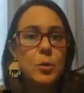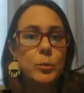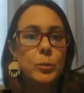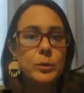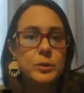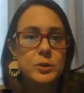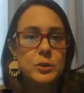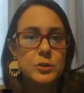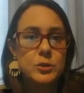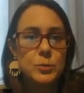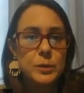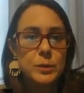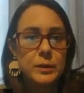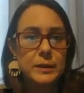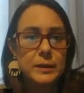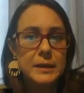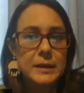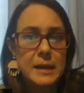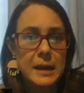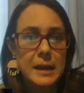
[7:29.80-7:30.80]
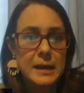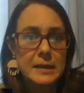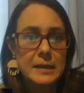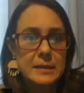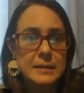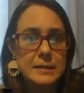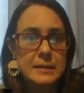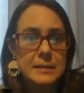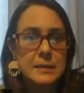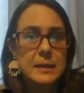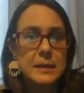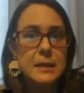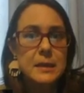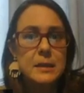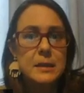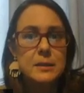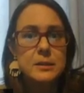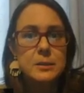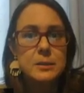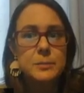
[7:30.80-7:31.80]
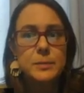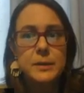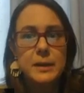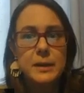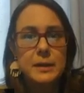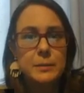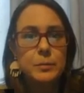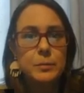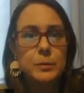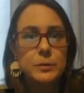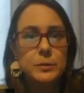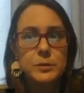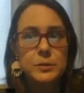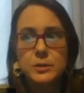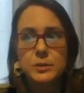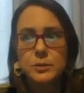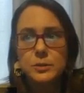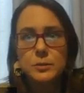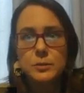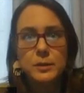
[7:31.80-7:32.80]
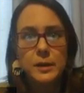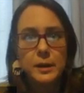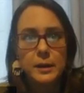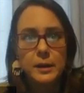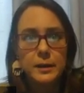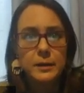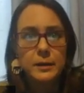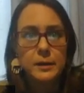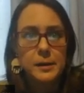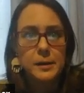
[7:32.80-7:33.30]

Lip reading: which is really nice to be able to do that.